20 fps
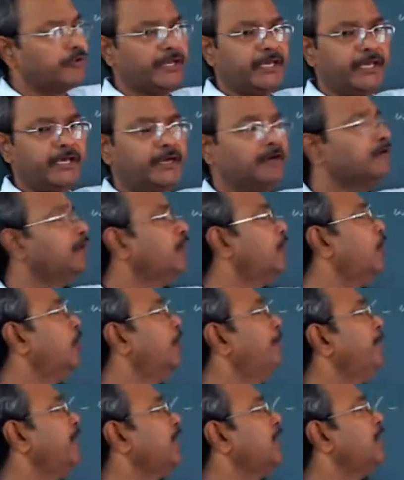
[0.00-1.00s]
here,
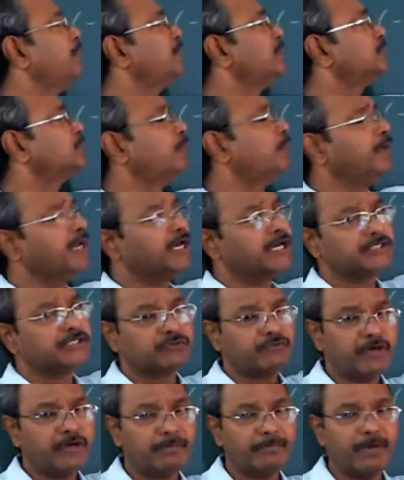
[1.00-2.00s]
omega plus omega
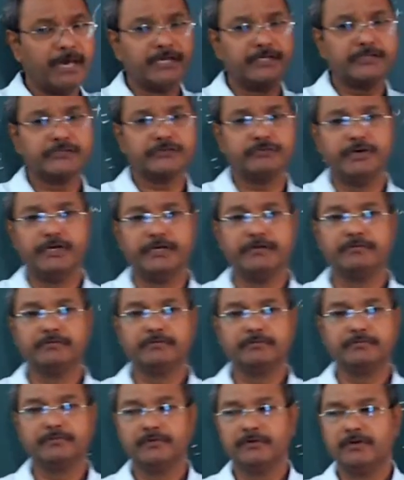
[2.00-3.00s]
square minus 1.
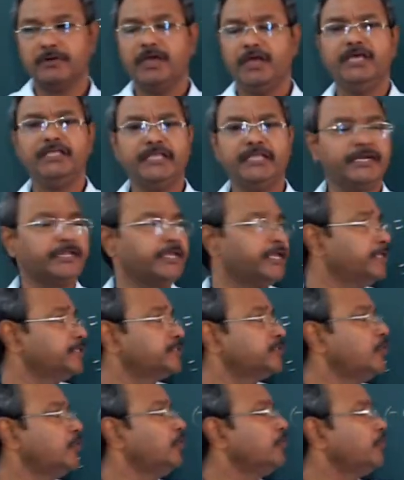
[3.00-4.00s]
In that case,
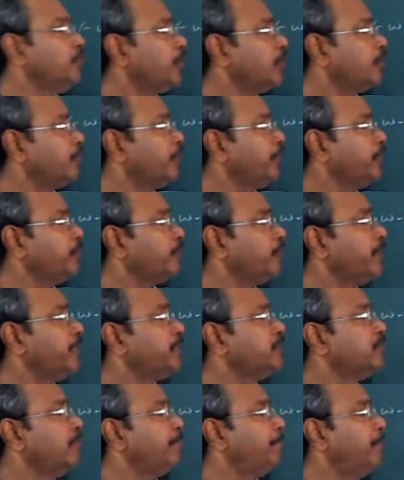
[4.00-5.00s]
you are going to get
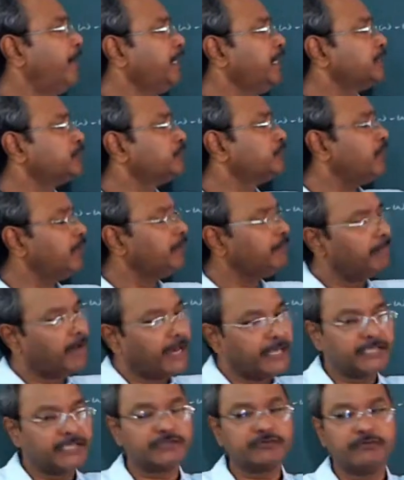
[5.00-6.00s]
minus 1
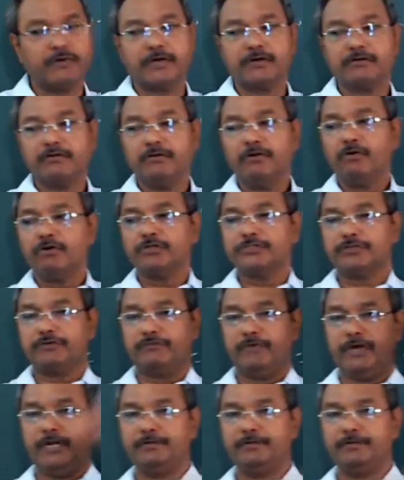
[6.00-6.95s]
whole square.